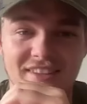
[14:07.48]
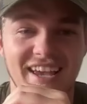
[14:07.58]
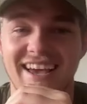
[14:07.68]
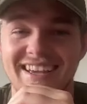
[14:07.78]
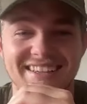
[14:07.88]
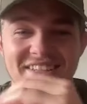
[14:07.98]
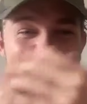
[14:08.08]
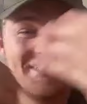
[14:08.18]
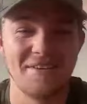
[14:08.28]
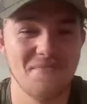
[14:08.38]
it's as
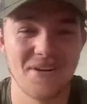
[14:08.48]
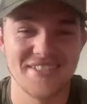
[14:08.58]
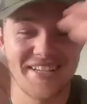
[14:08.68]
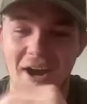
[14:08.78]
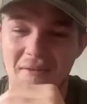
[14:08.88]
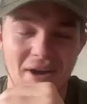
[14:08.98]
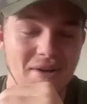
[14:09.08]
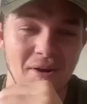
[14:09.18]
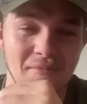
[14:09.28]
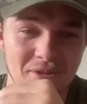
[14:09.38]
simple as that. I make
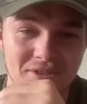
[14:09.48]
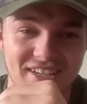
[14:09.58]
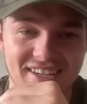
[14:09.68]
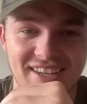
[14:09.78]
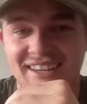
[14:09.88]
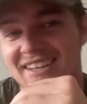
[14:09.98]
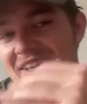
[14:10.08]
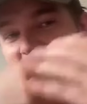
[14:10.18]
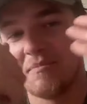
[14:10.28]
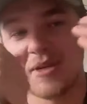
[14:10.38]
my music.
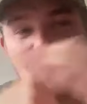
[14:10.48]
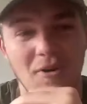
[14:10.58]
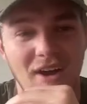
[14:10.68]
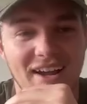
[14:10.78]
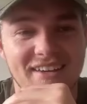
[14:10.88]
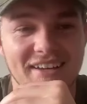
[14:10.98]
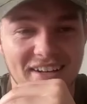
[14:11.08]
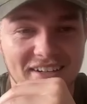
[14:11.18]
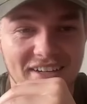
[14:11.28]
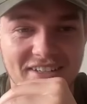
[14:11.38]
People like it. They
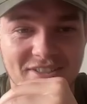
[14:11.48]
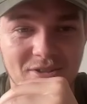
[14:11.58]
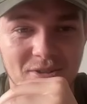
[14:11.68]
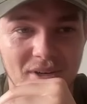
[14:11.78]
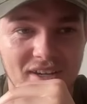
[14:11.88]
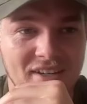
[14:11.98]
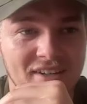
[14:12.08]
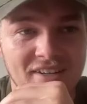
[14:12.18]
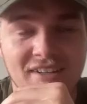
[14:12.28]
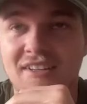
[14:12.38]
can listen to it.
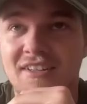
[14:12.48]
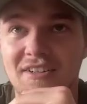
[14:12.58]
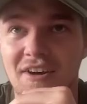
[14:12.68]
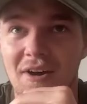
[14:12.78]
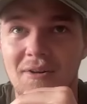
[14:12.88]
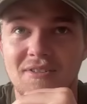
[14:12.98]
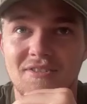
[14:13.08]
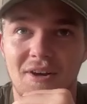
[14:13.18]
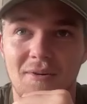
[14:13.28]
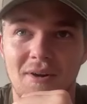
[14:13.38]
You know.
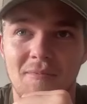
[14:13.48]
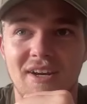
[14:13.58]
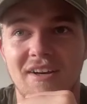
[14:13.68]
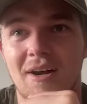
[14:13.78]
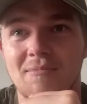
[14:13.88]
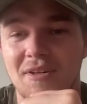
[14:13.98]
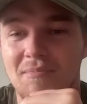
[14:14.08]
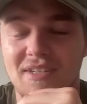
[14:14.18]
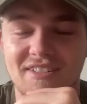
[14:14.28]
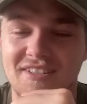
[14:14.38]
So um, when it comes to the
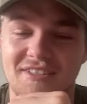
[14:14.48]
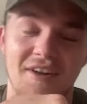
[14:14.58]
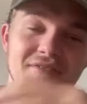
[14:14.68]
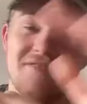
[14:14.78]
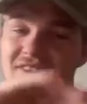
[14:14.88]
business stuff,